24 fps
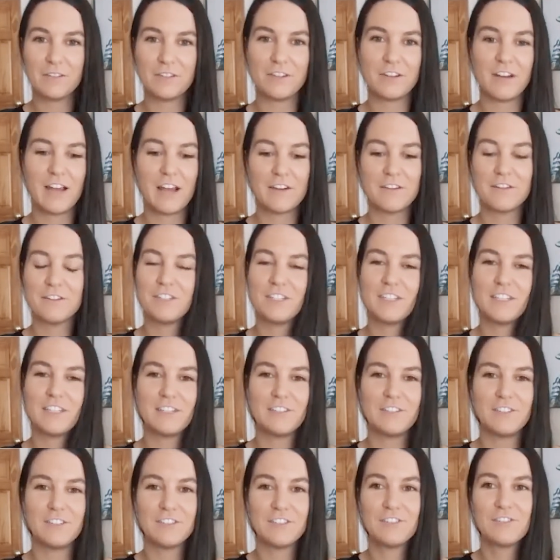Her energy
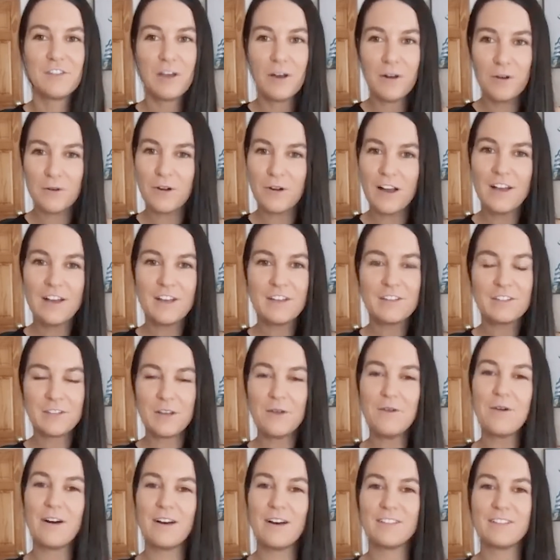is just so
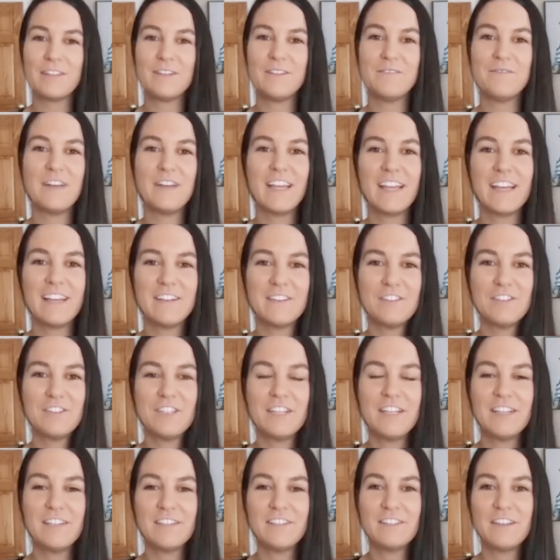awesome, and she
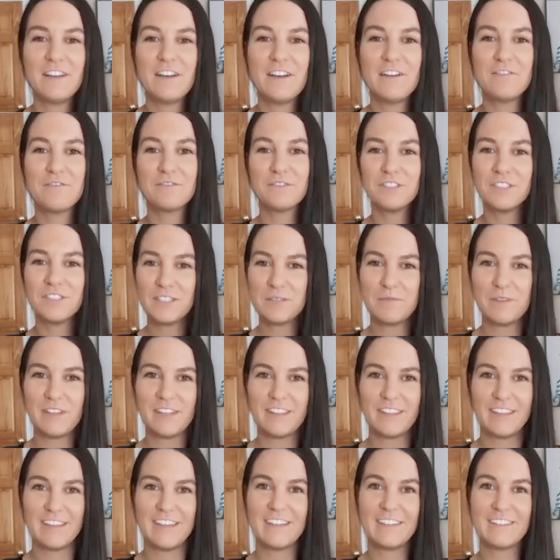has done really big
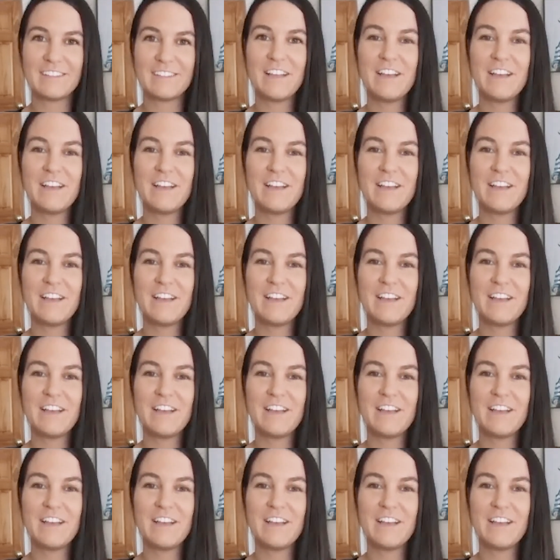things.